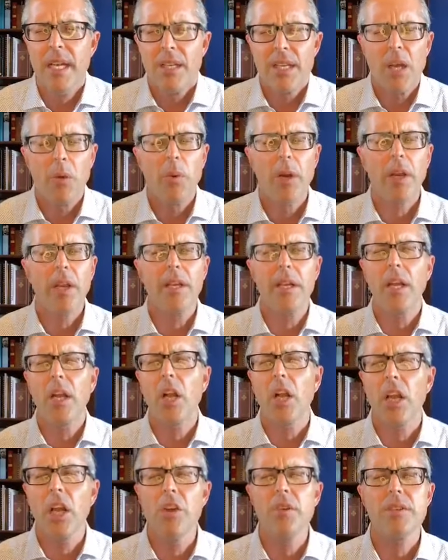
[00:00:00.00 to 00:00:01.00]
that we're going to
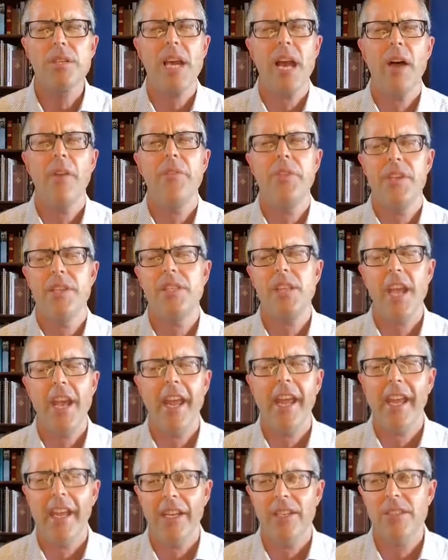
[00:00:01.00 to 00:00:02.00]
close out this
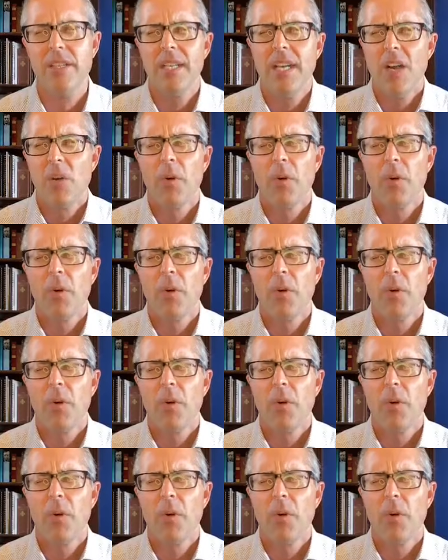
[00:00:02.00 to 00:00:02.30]
age